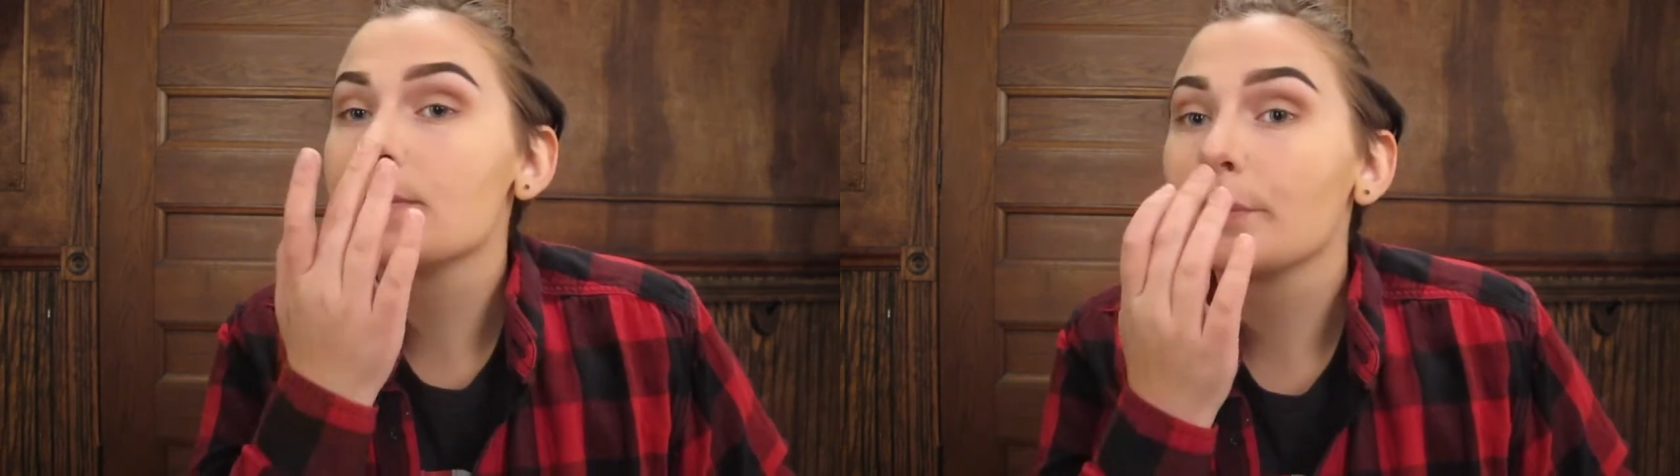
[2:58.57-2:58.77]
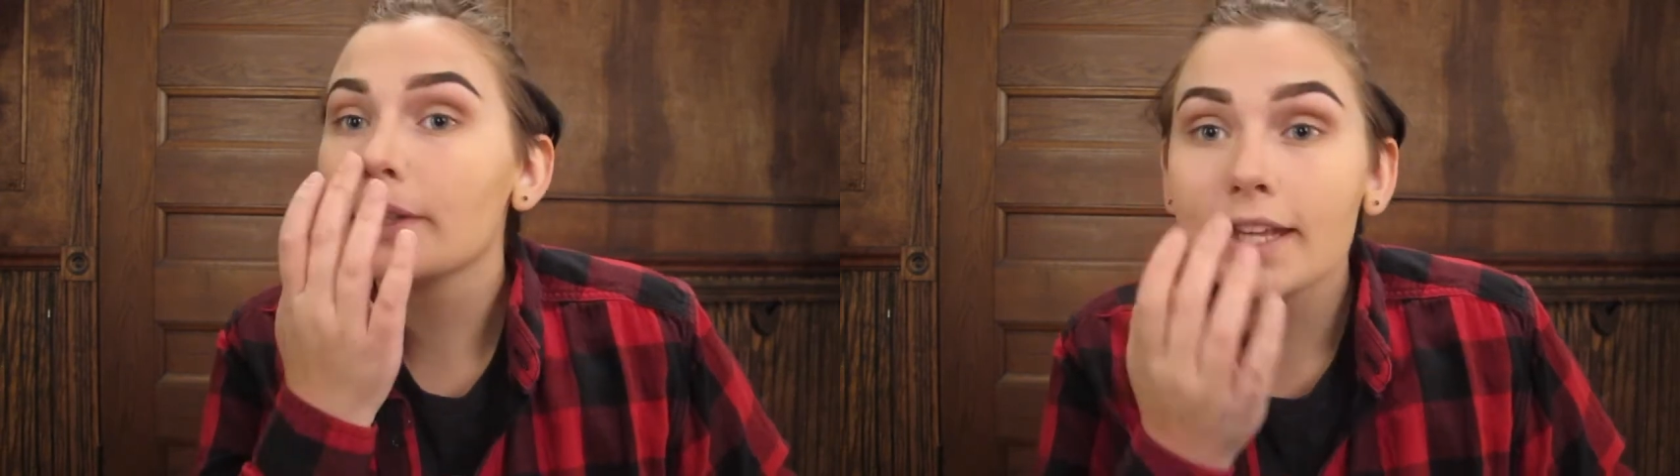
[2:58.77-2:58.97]

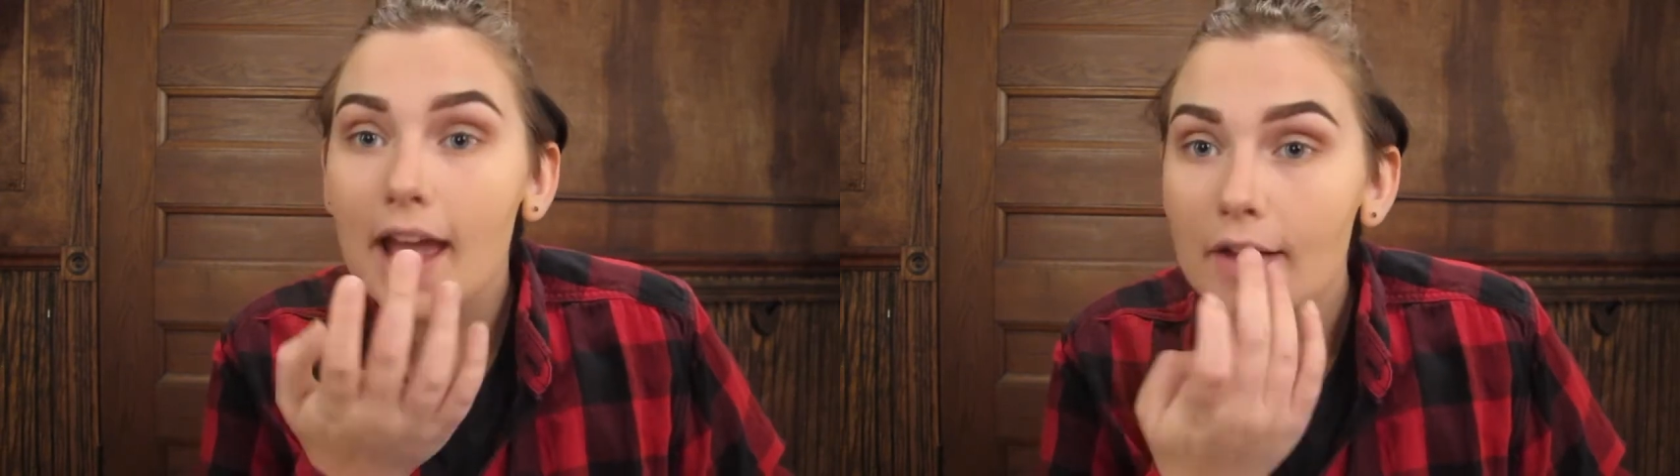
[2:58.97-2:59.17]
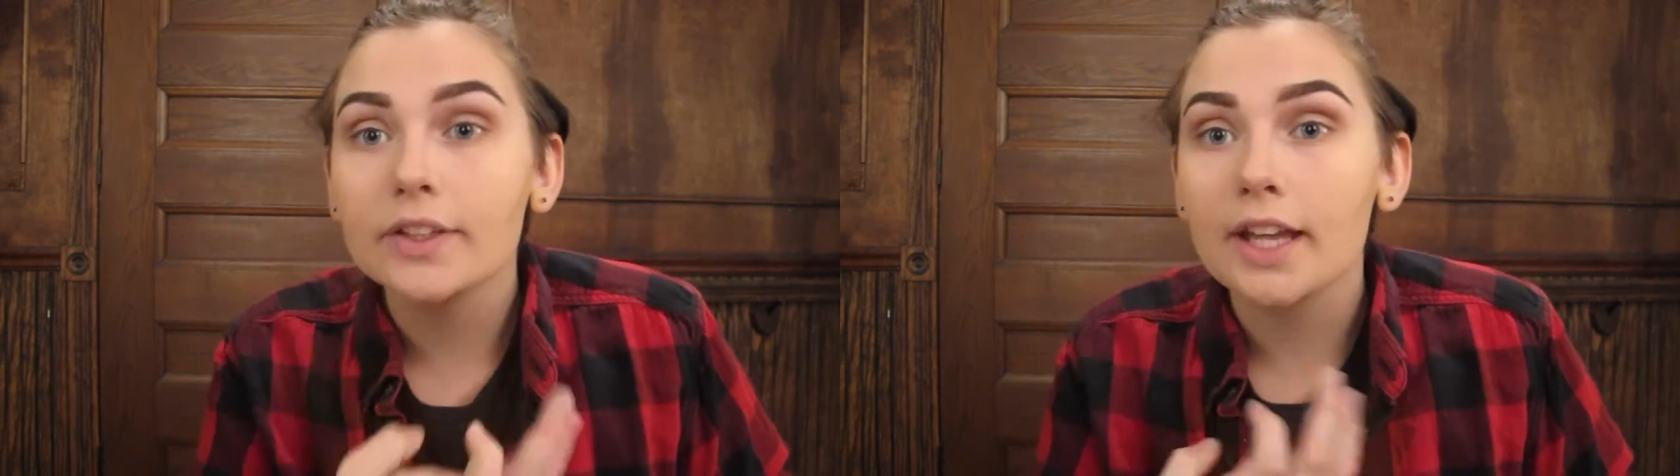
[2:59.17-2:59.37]
but really
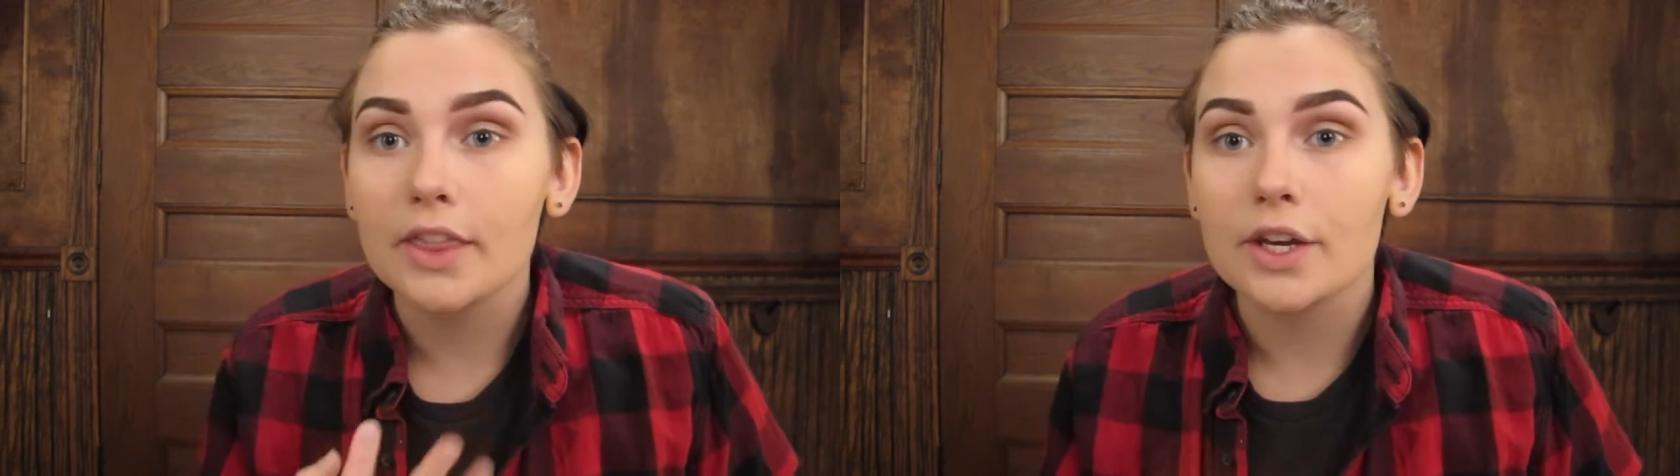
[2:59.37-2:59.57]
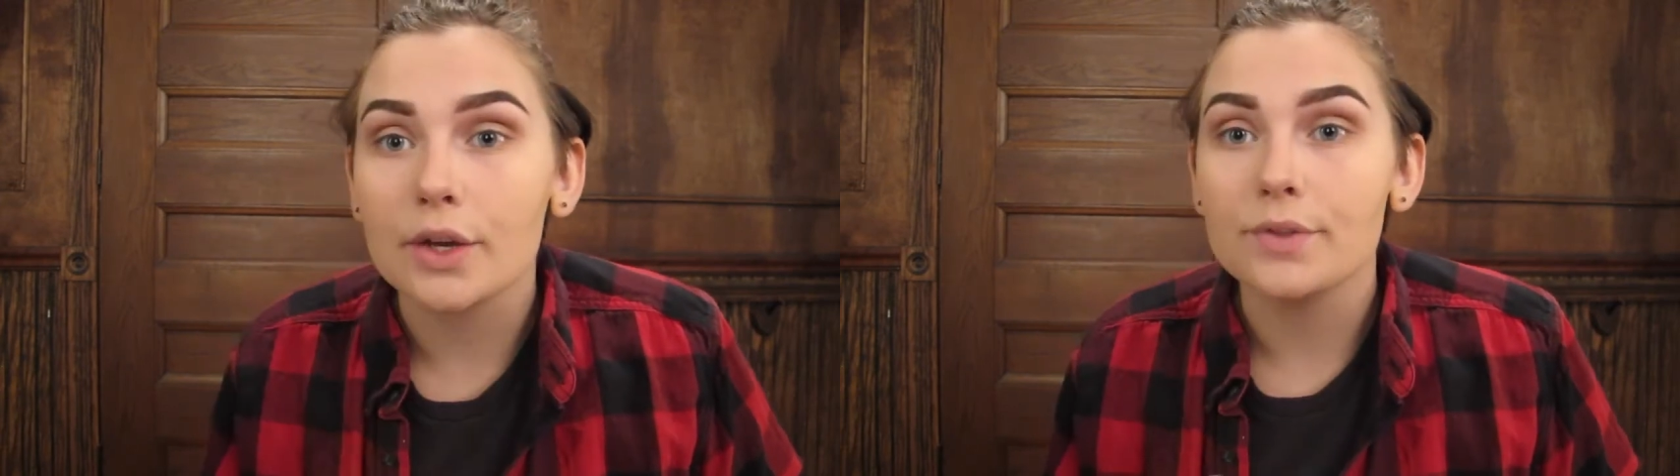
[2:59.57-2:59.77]
heavily on
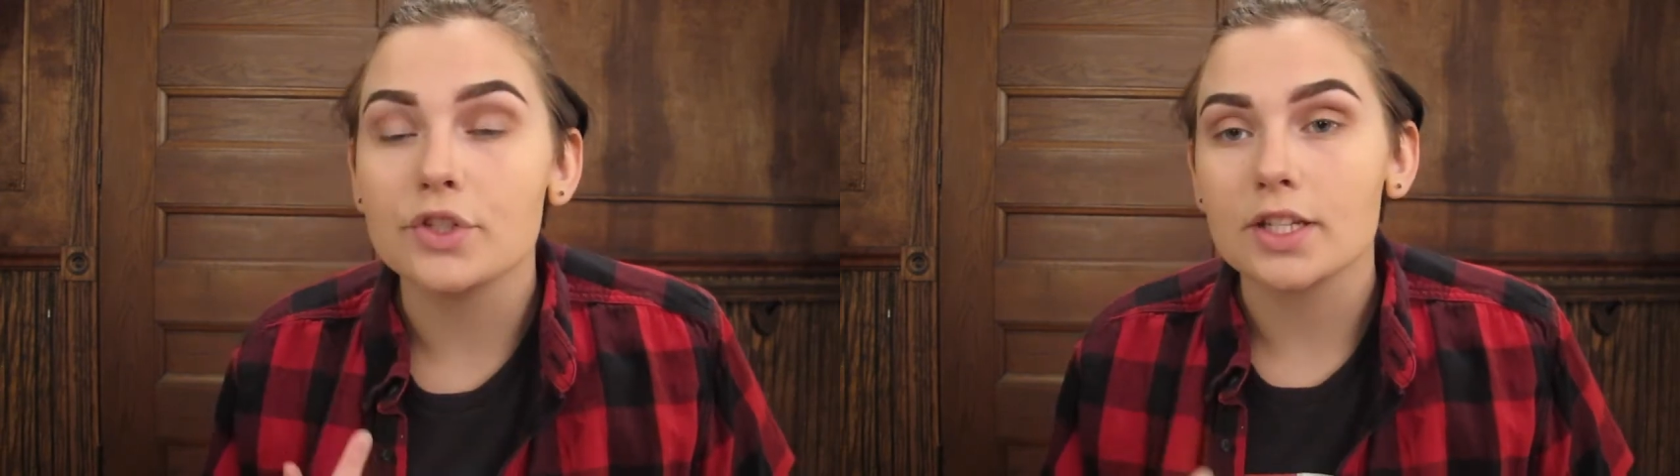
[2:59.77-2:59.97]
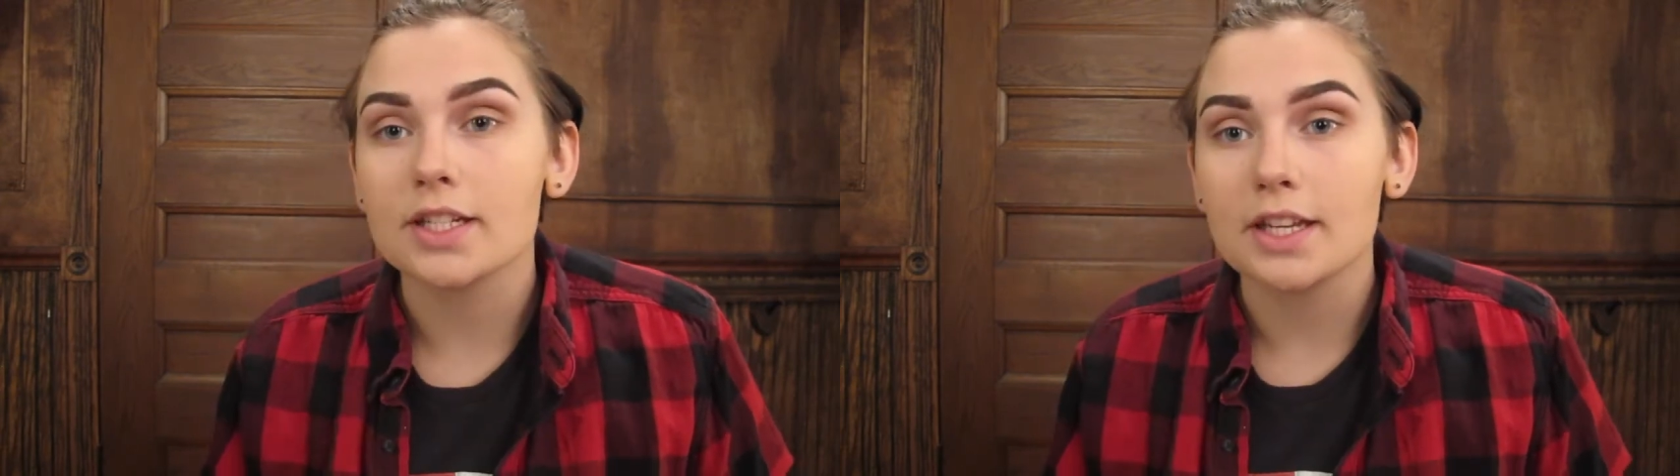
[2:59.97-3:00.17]
the nose,
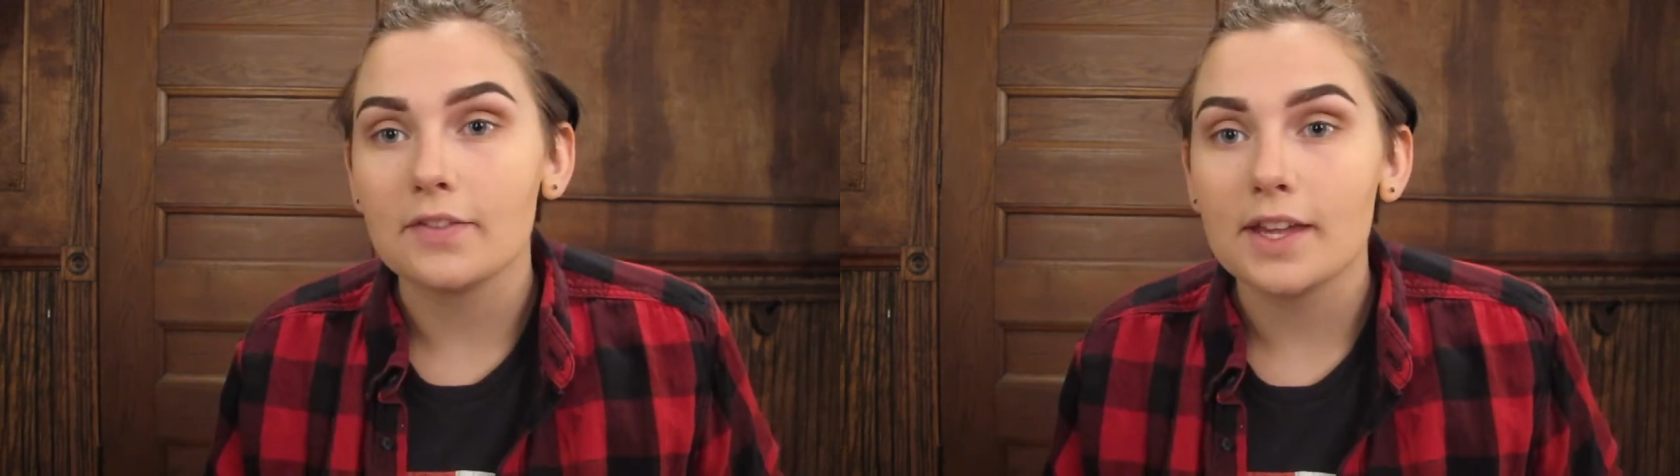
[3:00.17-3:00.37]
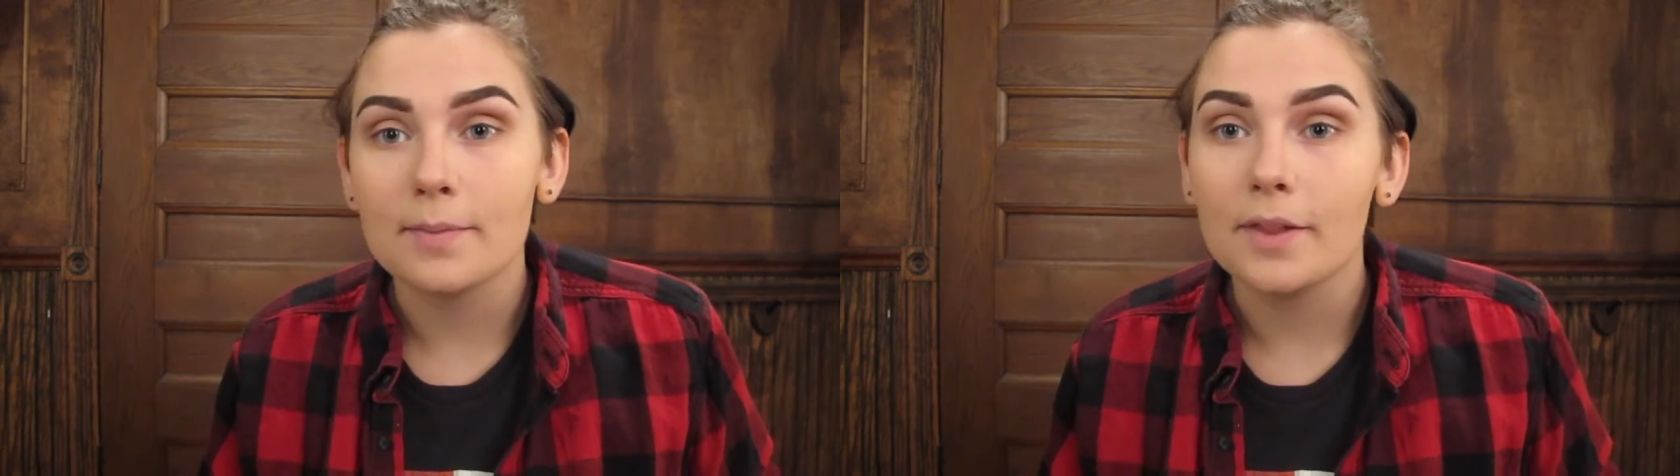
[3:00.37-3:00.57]
just to
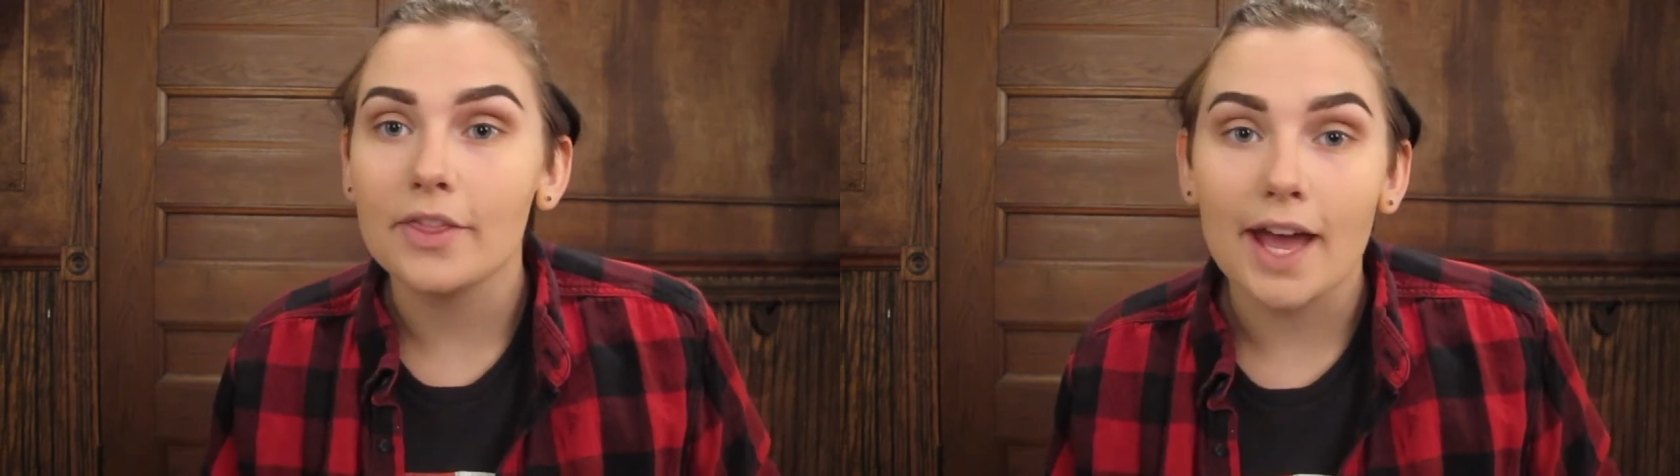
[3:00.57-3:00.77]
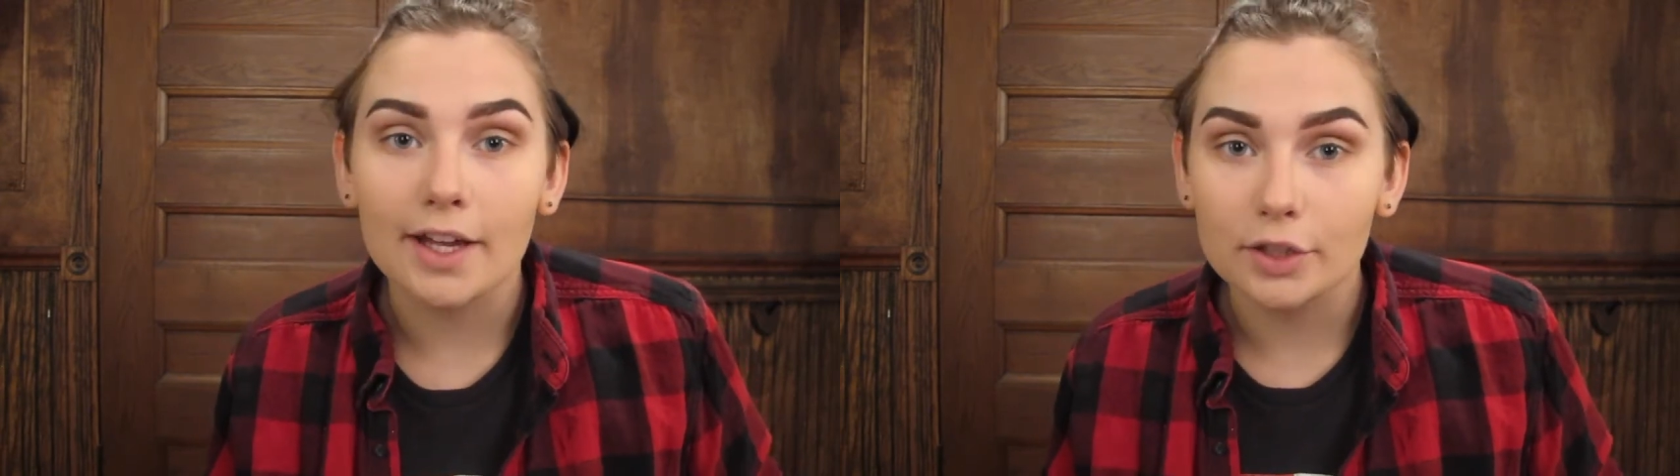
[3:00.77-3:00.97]
give him that